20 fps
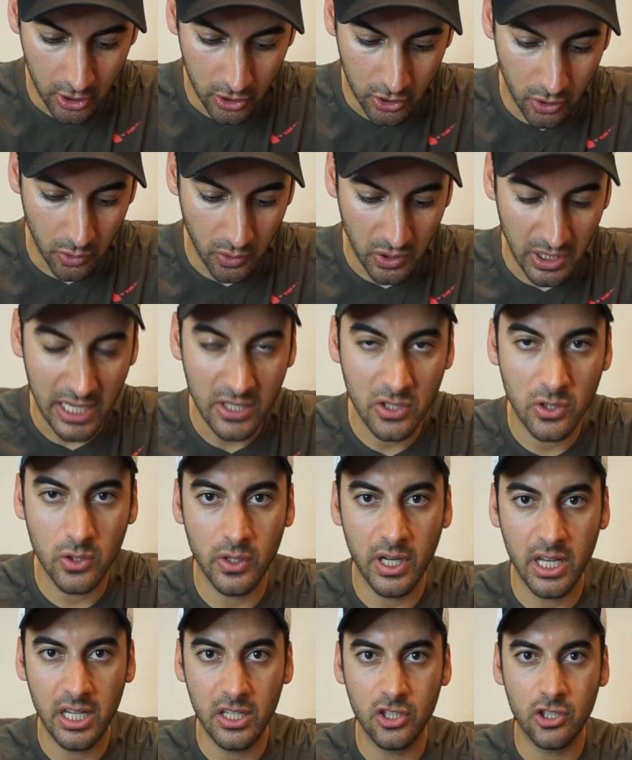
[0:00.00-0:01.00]
So
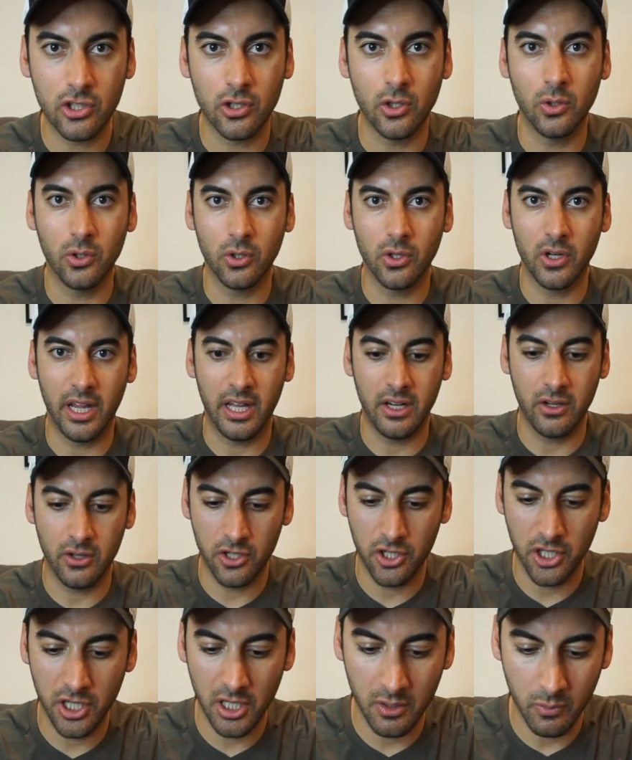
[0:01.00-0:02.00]
yesterday's solar
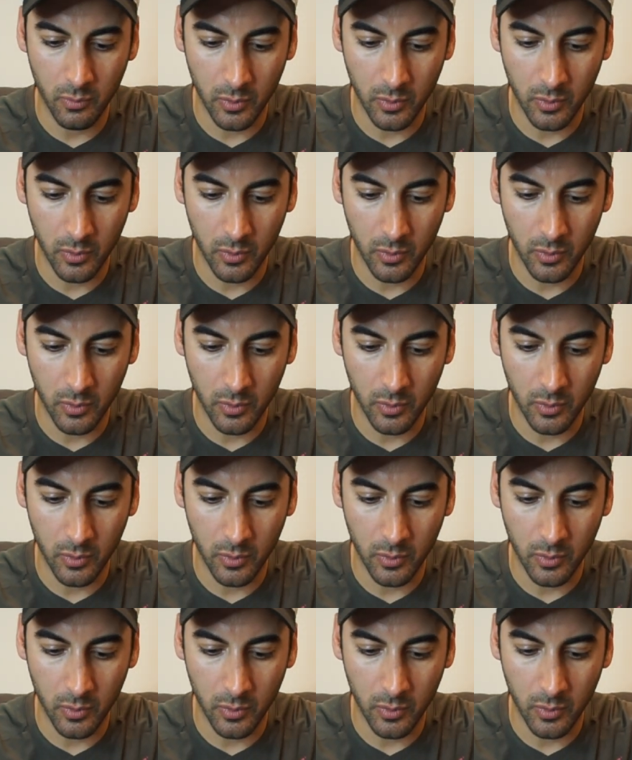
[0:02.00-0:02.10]
energy,